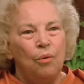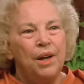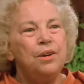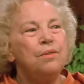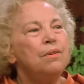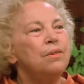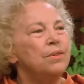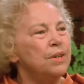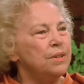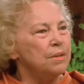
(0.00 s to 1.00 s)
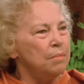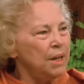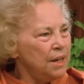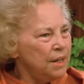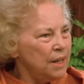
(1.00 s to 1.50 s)
When you sit to
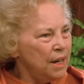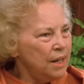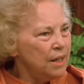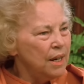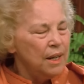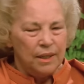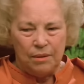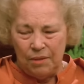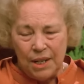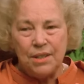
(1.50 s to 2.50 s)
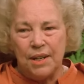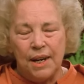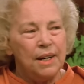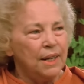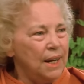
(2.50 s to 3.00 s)
meditate,
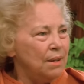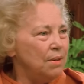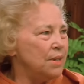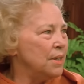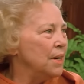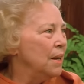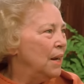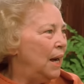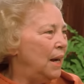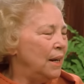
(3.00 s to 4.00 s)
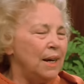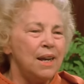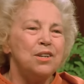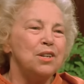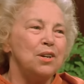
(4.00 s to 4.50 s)
incidentally, I
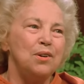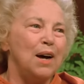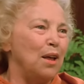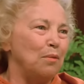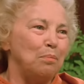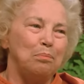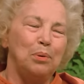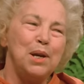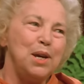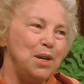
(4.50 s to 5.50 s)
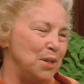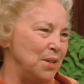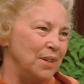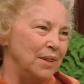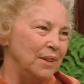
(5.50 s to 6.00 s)
can't tell you how
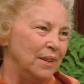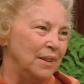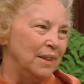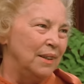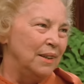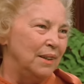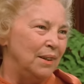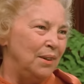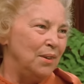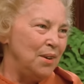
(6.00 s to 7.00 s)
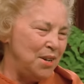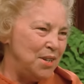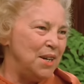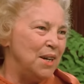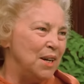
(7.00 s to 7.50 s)
pleased
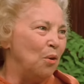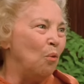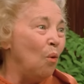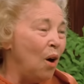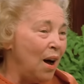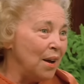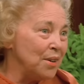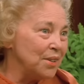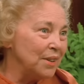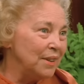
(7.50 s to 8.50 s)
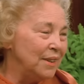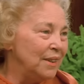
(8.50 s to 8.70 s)
Gurdjieff was